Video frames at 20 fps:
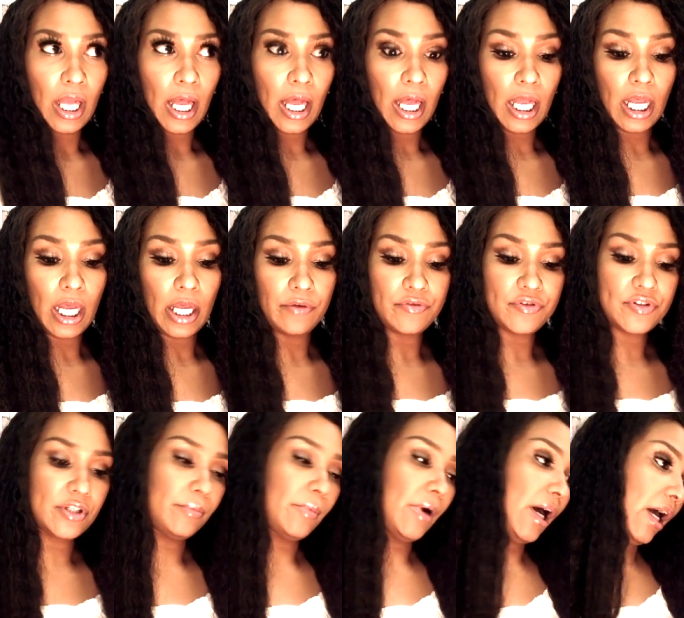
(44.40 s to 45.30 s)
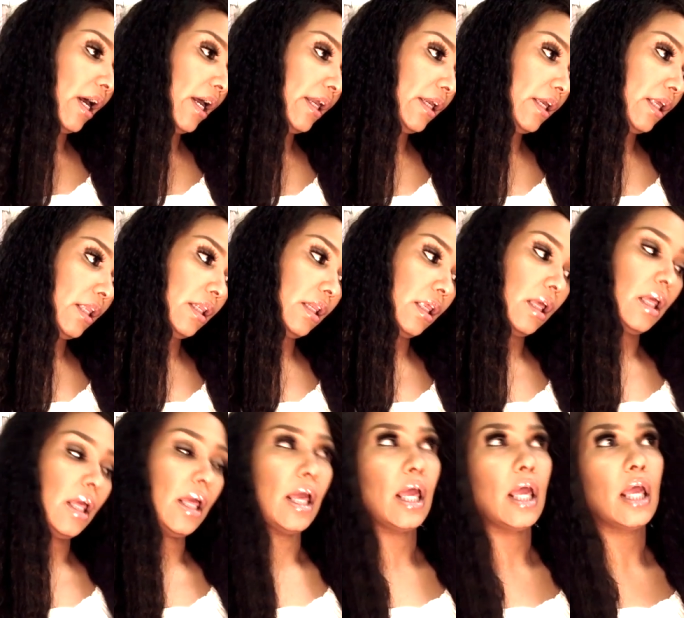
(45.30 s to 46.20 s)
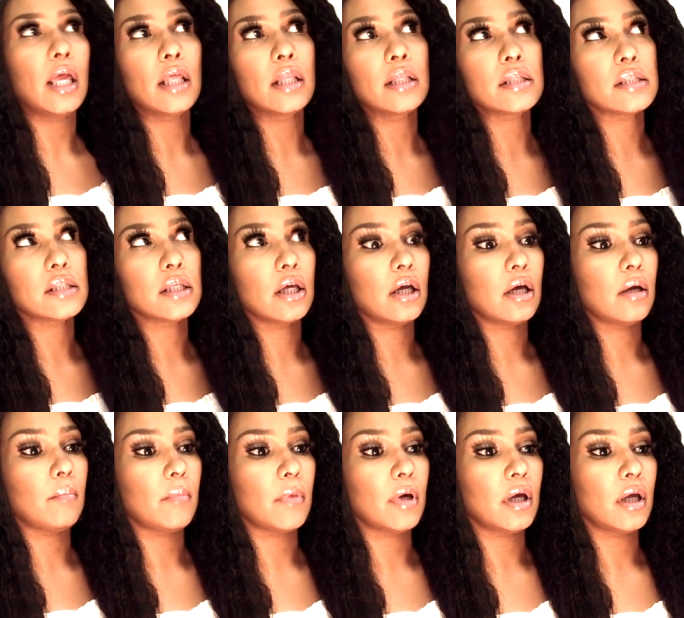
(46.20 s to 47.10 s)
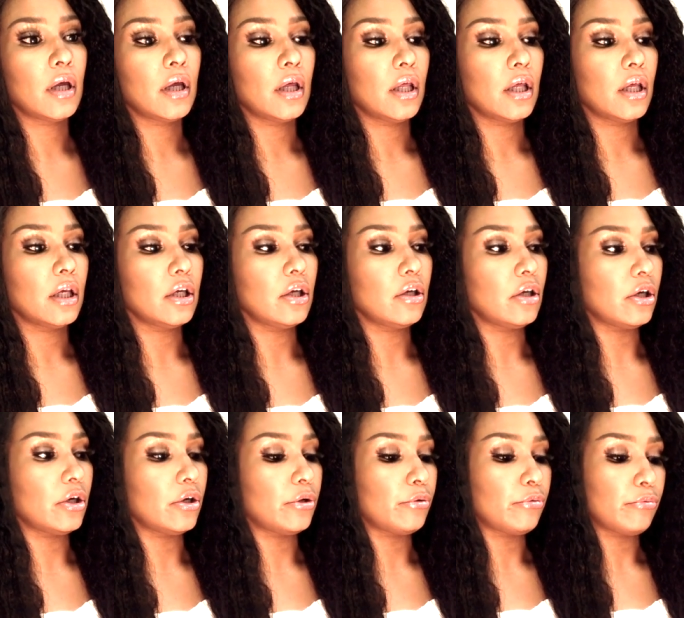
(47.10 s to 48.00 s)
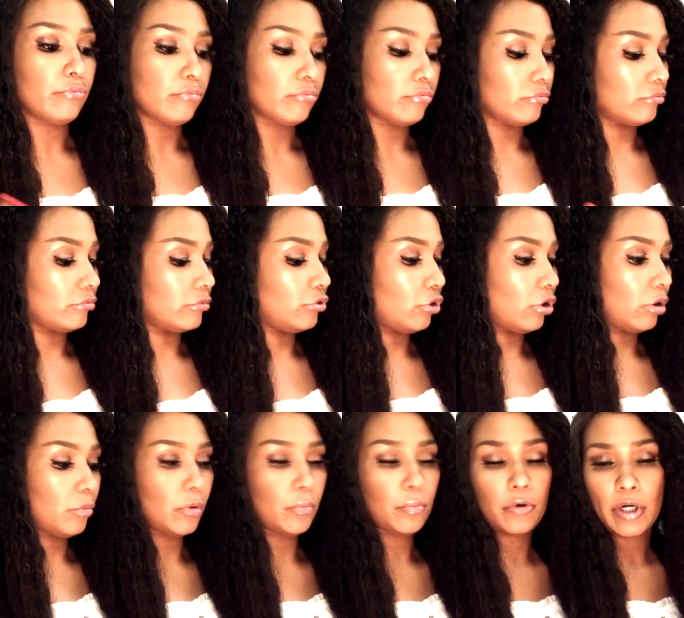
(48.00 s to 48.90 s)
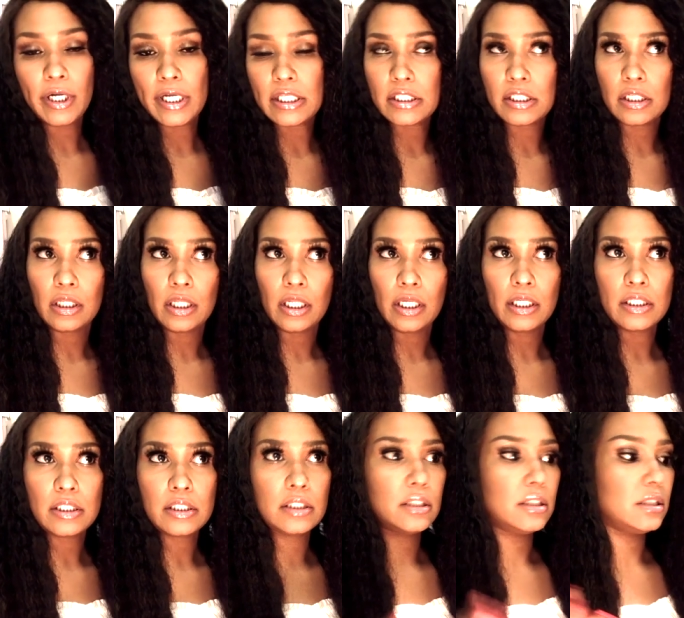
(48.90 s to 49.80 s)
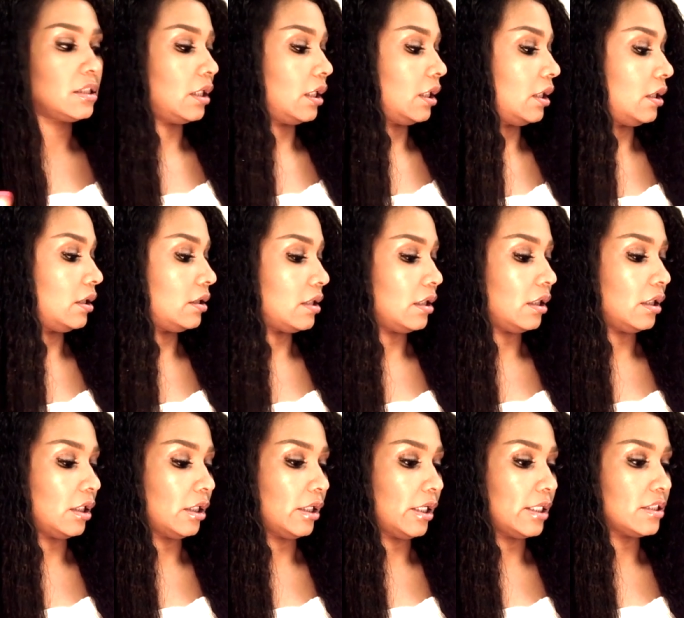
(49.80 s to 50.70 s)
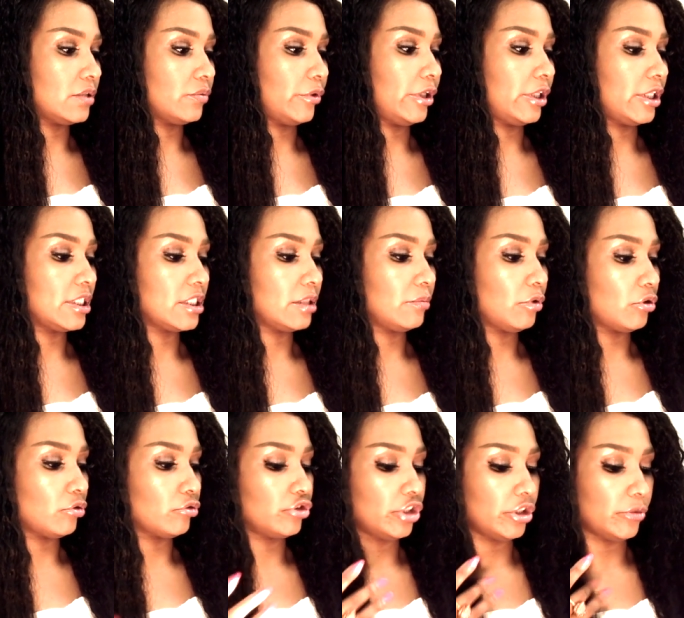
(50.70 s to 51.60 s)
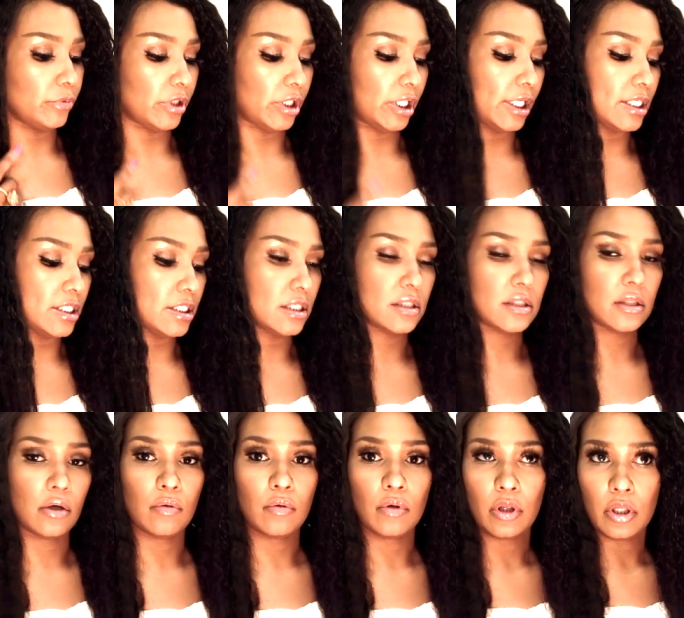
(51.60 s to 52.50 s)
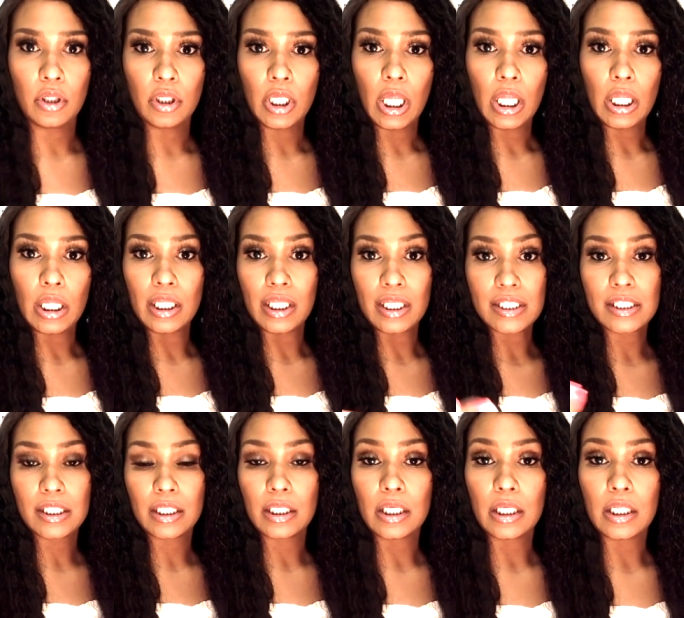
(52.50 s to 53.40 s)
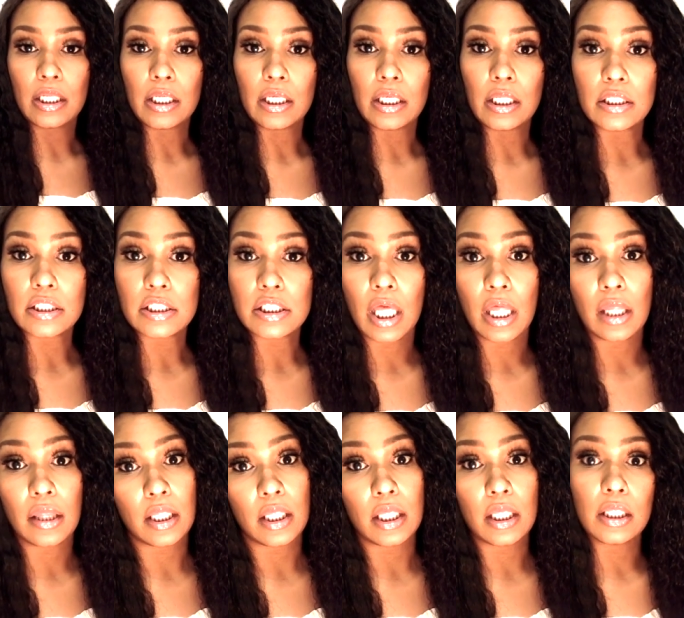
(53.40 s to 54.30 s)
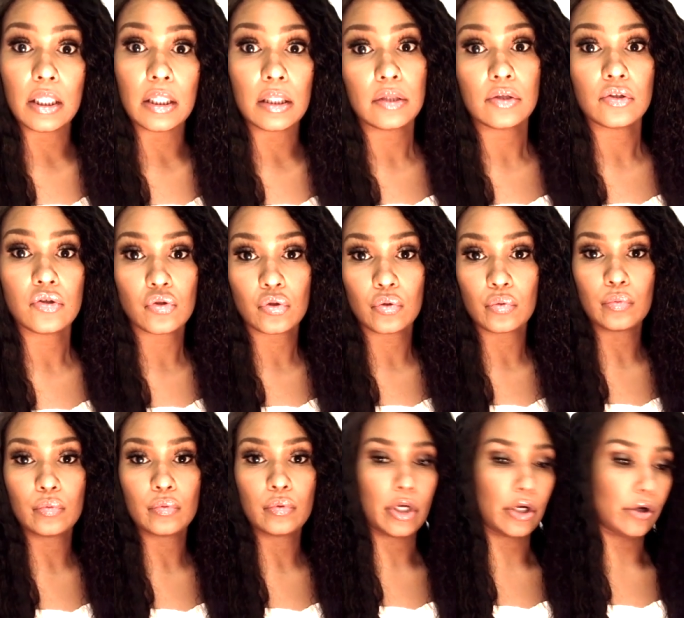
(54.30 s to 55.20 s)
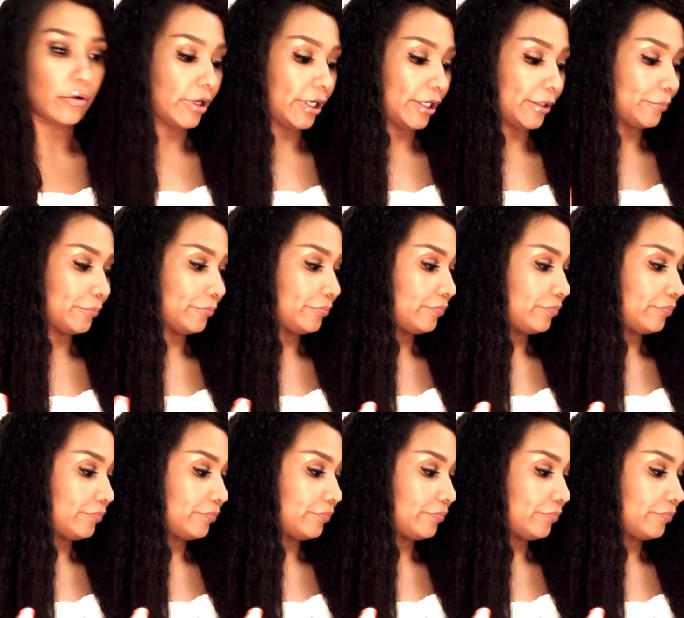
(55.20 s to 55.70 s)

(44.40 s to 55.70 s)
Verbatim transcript: I have some high-end and some, you know, normal price glasses and uh, as well as some little cheap glasses. So let's get into this. All right.